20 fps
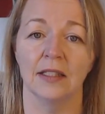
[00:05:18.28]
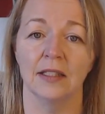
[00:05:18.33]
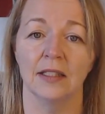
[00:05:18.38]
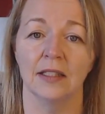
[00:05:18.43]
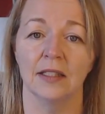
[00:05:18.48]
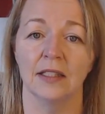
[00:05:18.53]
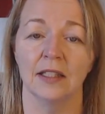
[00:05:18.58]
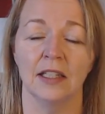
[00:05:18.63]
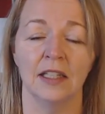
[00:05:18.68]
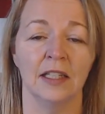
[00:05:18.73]

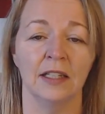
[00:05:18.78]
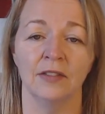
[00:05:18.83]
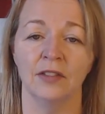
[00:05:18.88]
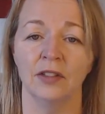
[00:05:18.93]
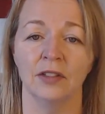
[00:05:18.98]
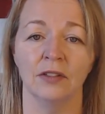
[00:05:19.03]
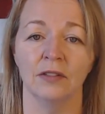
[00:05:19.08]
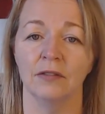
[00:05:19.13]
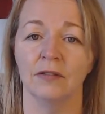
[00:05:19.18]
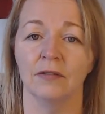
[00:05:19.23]
he
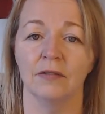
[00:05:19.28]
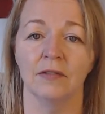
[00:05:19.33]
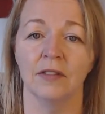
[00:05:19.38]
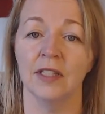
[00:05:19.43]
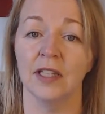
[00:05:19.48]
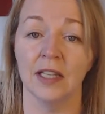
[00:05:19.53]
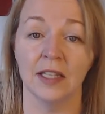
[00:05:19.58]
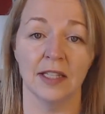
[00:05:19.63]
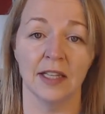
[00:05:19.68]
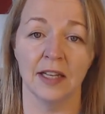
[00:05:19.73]
never
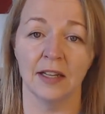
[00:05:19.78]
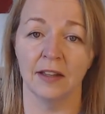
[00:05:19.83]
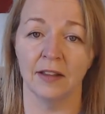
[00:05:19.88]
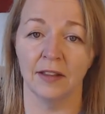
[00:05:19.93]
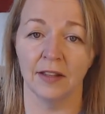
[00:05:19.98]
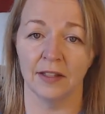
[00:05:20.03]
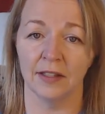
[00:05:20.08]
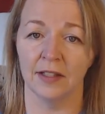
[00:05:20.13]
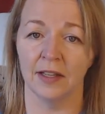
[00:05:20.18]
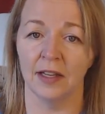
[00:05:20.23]
says
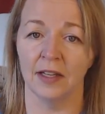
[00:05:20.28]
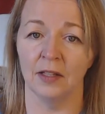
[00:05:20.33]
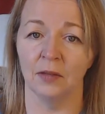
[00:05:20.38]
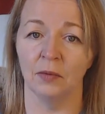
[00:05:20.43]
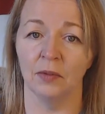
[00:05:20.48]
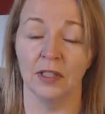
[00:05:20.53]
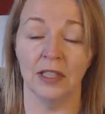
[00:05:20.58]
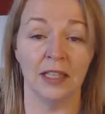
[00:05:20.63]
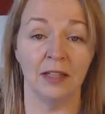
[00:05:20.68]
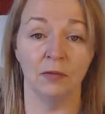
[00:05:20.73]
anything to
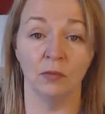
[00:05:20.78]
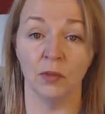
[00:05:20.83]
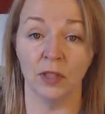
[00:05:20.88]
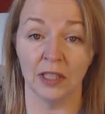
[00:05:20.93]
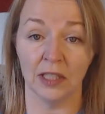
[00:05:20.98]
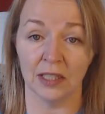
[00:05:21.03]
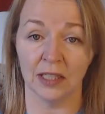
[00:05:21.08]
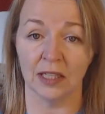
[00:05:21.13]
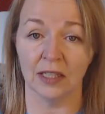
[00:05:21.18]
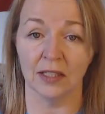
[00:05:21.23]
anyone, even when
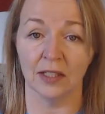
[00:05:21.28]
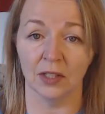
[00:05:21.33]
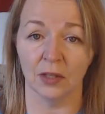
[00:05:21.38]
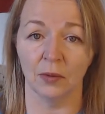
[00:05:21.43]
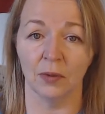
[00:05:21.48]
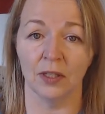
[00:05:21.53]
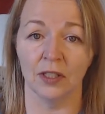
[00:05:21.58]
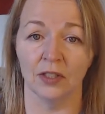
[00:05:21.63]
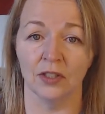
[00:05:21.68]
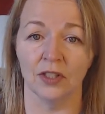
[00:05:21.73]
he's asked a
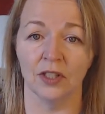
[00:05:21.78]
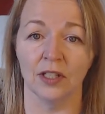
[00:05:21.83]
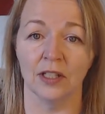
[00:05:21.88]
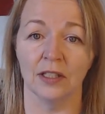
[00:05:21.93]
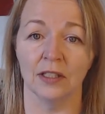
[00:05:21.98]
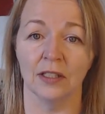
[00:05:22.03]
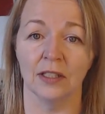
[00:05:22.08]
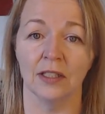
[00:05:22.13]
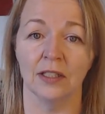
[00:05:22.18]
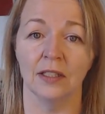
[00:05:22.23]
question.
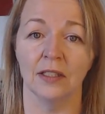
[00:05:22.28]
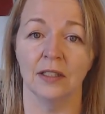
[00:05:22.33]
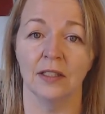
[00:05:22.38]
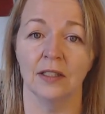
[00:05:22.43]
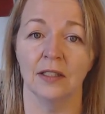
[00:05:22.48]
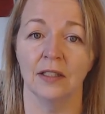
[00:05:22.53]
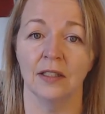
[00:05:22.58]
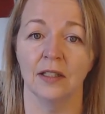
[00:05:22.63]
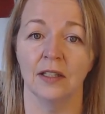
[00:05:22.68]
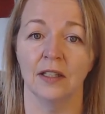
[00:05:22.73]

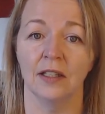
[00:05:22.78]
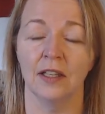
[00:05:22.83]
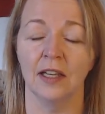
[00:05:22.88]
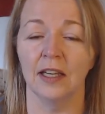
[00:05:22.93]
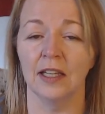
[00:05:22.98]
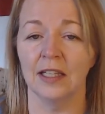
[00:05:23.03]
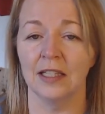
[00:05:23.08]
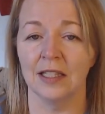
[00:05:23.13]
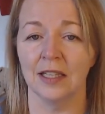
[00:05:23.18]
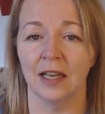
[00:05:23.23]
And
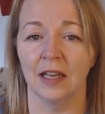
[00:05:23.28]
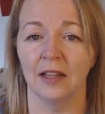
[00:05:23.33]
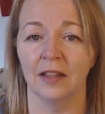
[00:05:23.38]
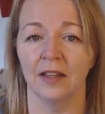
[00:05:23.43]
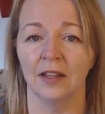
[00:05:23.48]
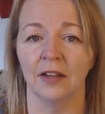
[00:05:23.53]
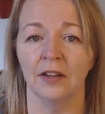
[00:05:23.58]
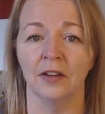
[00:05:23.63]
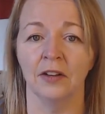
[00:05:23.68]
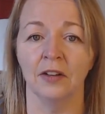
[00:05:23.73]
yet he sat
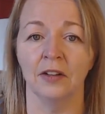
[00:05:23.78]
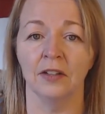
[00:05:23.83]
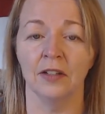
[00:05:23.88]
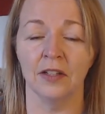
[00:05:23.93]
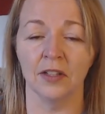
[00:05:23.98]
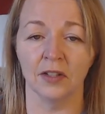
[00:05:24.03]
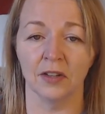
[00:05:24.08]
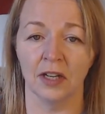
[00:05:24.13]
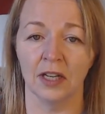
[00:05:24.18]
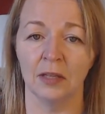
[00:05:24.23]
there and
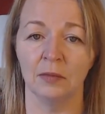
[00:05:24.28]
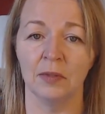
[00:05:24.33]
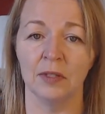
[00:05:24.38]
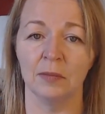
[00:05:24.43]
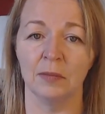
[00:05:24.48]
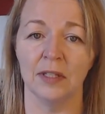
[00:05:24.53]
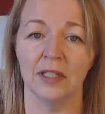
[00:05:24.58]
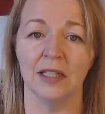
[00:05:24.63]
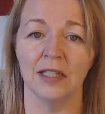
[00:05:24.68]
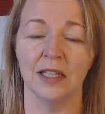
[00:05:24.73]
described his
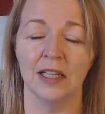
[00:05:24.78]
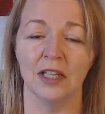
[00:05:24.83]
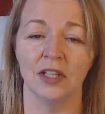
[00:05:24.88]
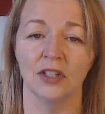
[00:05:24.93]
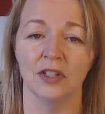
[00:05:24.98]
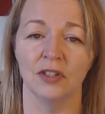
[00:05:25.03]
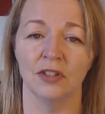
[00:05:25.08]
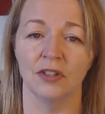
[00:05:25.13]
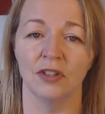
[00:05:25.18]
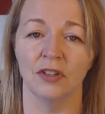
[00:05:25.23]

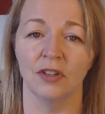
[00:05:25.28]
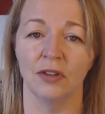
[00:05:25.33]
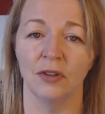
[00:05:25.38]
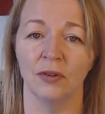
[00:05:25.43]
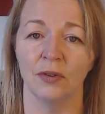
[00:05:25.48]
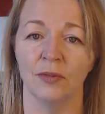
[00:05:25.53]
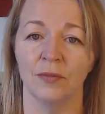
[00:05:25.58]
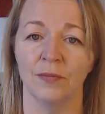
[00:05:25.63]
meditation to you.